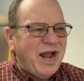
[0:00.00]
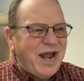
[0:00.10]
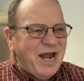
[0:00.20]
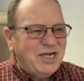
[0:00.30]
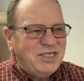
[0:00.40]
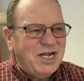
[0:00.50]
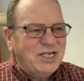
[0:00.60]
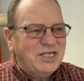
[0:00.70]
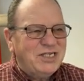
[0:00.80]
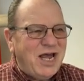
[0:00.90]
I got to
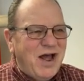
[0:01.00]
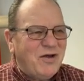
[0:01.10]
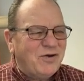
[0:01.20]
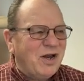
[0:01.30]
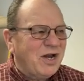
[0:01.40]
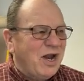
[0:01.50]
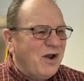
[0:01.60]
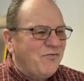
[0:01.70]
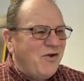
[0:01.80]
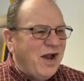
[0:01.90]
check this out. I
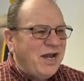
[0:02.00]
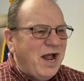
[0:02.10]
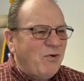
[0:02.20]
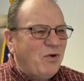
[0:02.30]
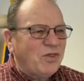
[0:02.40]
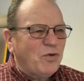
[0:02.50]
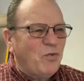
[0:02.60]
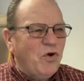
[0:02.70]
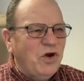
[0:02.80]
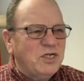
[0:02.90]
got to find out what the
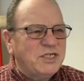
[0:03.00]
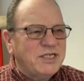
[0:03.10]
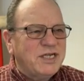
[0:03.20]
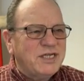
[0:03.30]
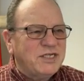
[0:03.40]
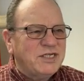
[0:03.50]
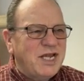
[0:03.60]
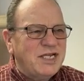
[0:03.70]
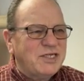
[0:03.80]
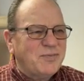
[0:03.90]
word
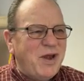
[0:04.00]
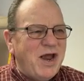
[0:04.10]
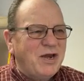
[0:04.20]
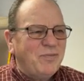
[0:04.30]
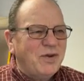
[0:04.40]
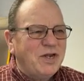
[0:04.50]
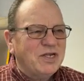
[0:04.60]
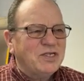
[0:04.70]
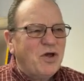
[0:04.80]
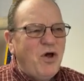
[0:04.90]
says about it
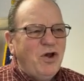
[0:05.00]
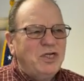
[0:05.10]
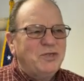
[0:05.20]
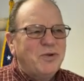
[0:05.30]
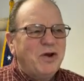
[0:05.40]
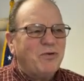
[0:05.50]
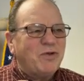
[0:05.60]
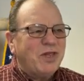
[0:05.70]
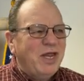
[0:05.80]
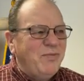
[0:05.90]
because the Holy
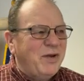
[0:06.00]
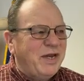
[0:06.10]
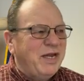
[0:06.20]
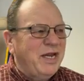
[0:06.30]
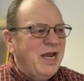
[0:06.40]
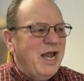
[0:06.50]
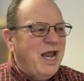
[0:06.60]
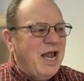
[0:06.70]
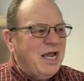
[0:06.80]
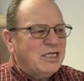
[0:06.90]
Spirit within me
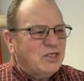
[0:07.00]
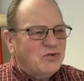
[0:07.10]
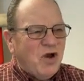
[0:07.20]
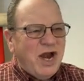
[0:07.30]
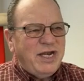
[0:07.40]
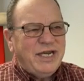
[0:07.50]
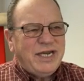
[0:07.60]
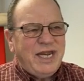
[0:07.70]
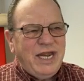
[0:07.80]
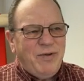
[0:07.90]
is trying to
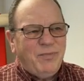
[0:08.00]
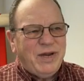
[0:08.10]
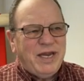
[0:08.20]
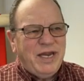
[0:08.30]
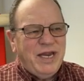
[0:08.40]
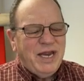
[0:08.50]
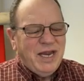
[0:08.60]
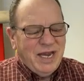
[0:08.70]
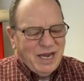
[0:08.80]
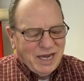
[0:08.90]
keep me
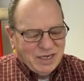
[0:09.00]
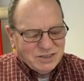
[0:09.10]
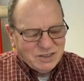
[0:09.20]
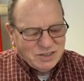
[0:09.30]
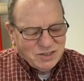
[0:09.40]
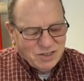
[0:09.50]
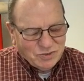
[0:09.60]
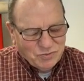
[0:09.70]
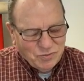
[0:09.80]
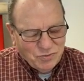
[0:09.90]
in
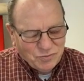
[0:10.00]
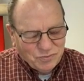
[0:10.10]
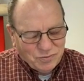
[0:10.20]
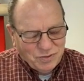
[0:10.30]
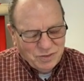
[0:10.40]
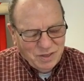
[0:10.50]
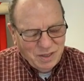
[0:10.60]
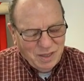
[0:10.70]
the truth.